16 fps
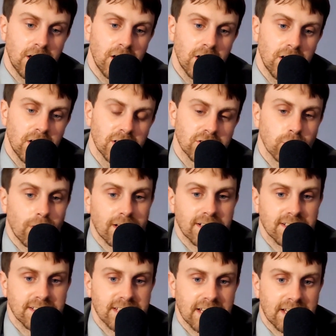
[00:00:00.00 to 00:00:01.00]
So I
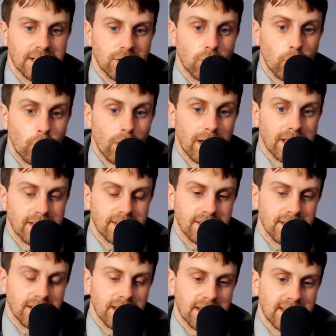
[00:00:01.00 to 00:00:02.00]
decided to wait
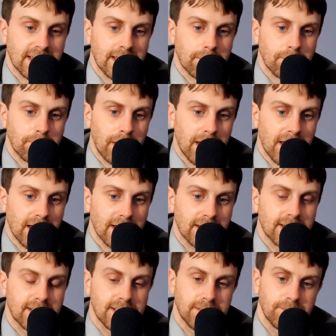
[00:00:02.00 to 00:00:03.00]
till I came
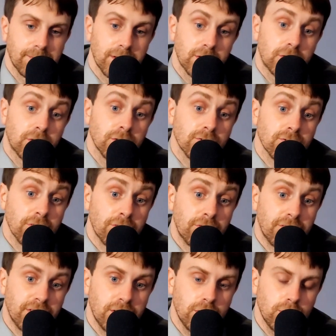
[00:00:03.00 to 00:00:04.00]
back to
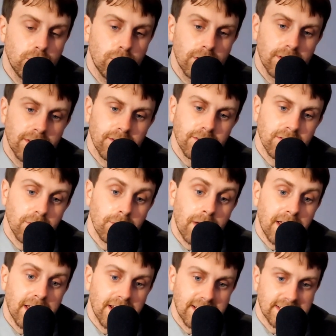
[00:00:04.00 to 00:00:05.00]
review the
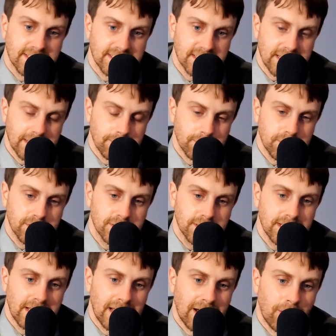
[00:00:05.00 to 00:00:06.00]
remaining sips.
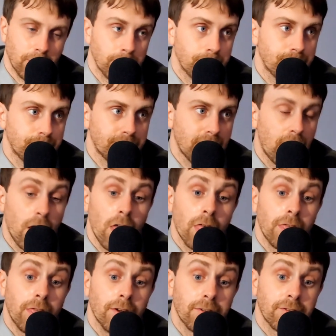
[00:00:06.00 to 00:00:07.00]
Now,
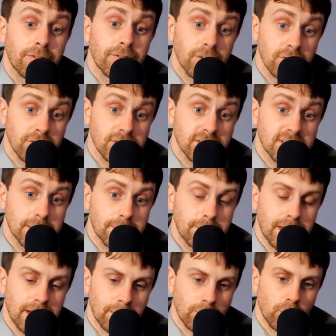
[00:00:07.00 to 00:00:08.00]
the first sip
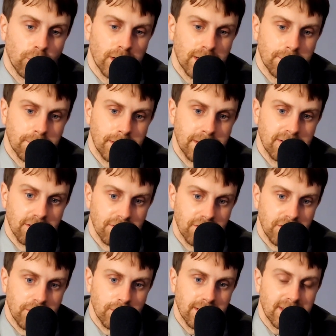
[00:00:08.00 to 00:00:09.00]
that I'm going to be
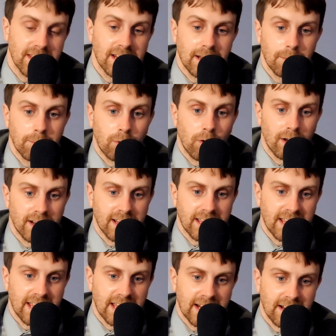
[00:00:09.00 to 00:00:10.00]
reviewing that I bought in
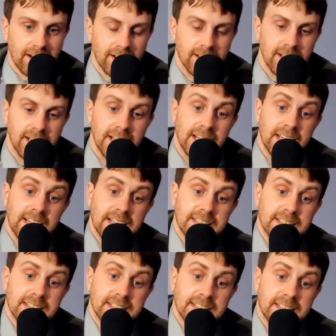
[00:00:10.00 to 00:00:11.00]
Canada
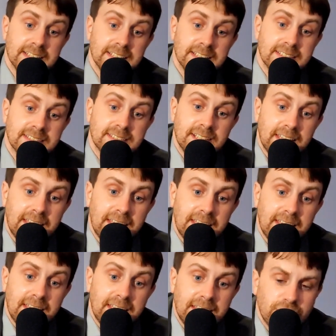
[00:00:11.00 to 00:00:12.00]
is
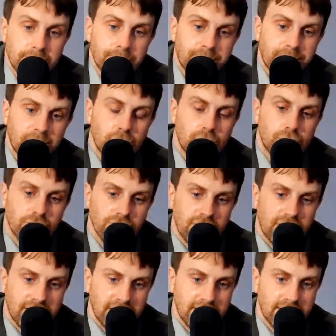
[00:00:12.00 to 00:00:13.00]
Tahitian
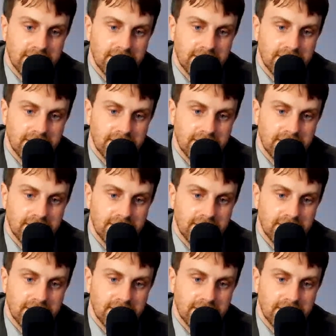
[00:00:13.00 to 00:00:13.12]
Treat.